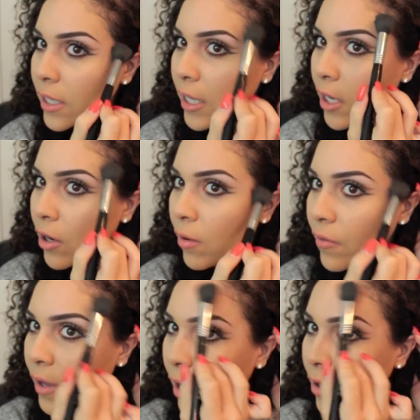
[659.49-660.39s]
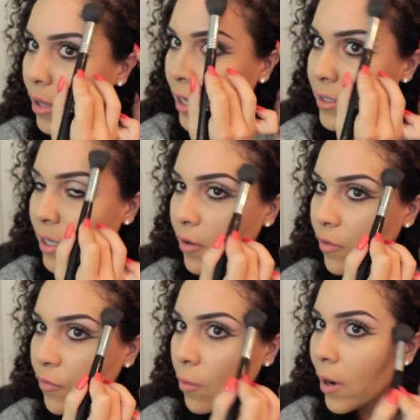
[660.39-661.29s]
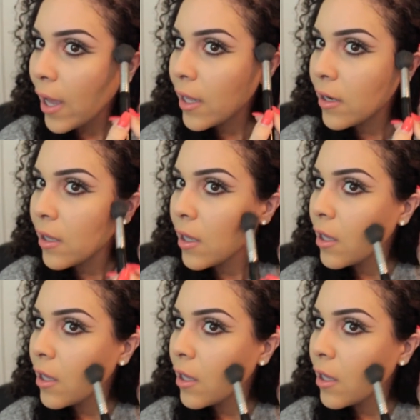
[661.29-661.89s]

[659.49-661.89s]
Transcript: here on the hairline, side of the forehead,